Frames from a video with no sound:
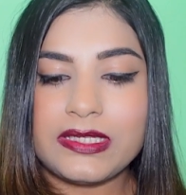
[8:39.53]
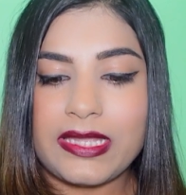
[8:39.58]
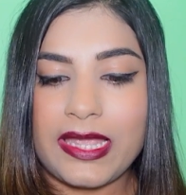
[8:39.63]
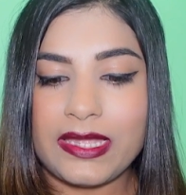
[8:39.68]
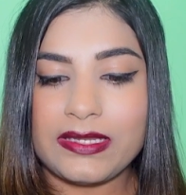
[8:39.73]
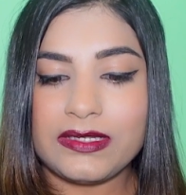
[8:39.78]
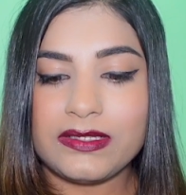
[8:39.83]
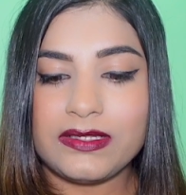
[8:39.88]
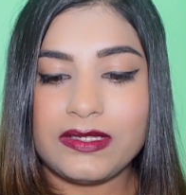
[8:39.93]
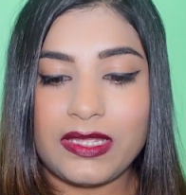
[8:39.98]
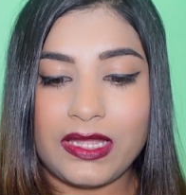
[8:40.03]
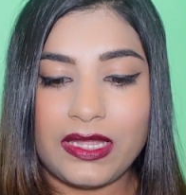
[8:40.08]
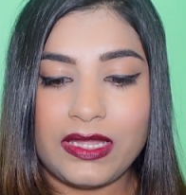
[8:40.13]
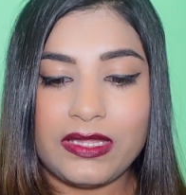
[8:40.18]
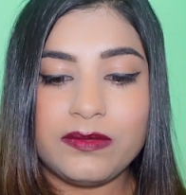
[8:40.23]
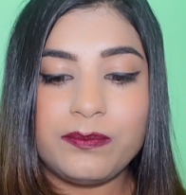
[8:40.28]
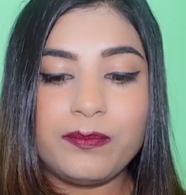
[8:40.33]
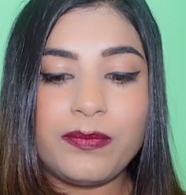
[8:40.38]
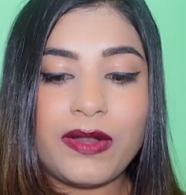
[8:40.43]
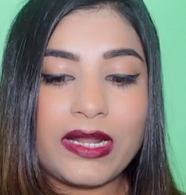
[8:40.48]
can
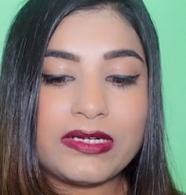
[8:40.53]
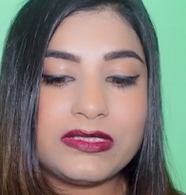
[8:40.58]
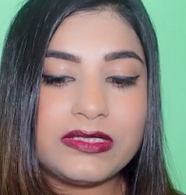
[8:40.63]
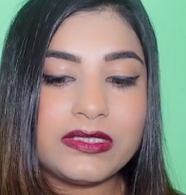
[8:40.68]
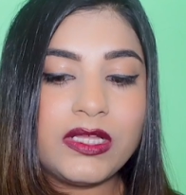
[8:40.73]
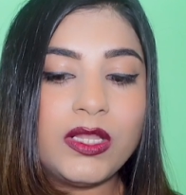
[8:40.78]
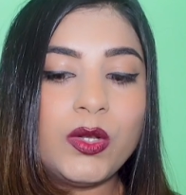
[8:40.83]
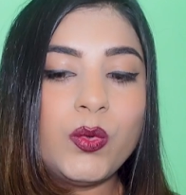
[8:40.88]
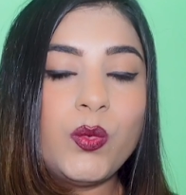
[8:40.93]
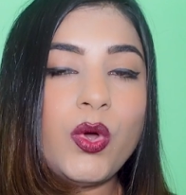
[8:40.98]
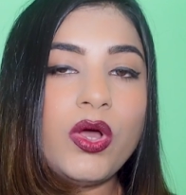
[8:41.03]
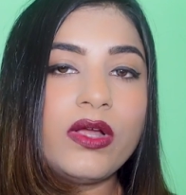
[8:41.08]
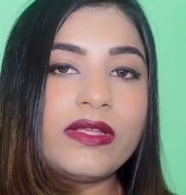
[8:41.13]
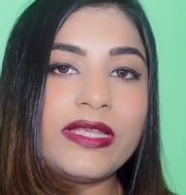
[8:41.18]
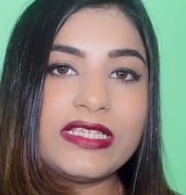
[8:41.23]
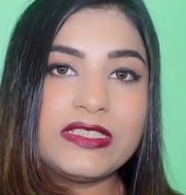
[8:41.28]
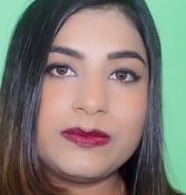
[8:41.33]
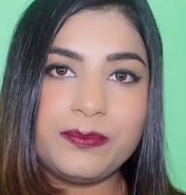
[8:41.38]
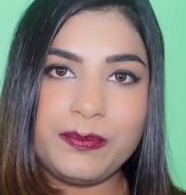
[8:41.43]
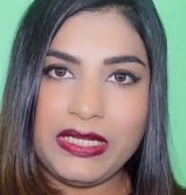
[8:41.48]
gain practical work
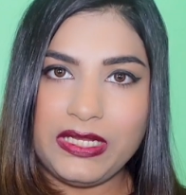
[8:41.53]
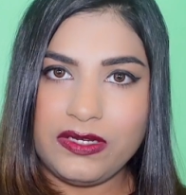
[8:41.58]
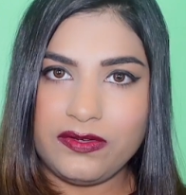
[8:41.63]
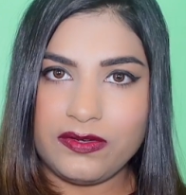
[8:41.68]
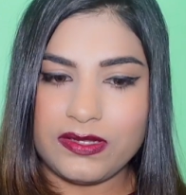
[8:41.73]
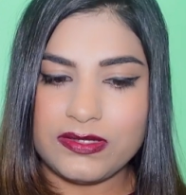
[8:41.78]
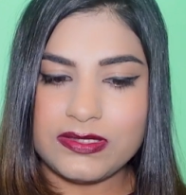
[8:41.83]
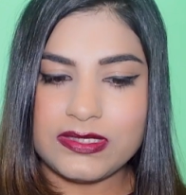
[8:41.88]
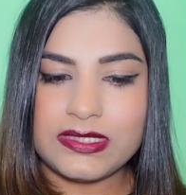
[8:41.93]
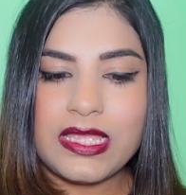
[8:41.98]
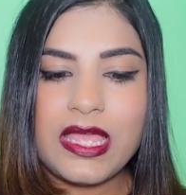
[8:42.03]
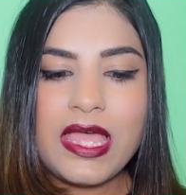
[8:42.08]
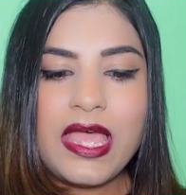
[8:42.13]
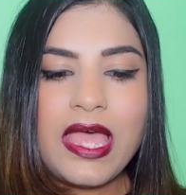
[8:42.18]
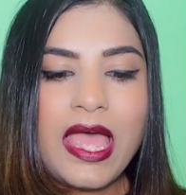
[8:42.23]
experience